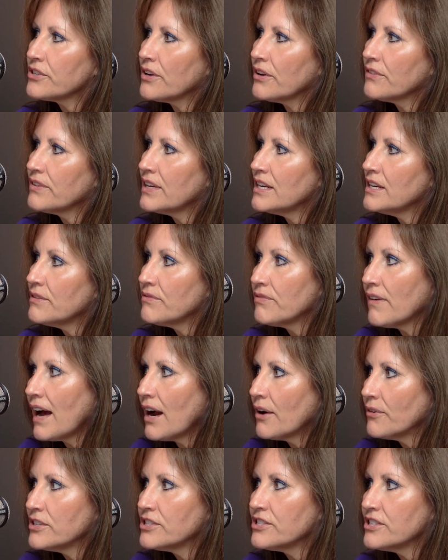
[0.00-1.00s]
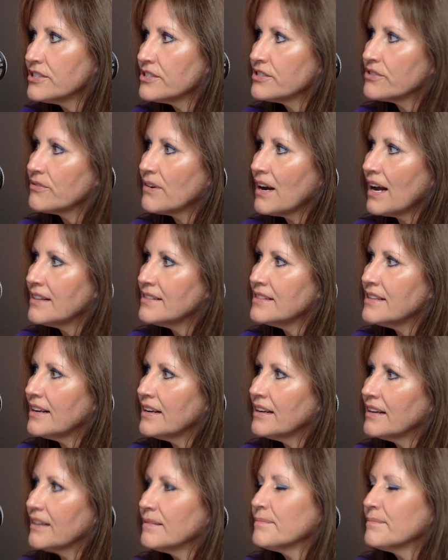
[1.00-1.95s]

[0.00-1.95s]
of any viruses around there.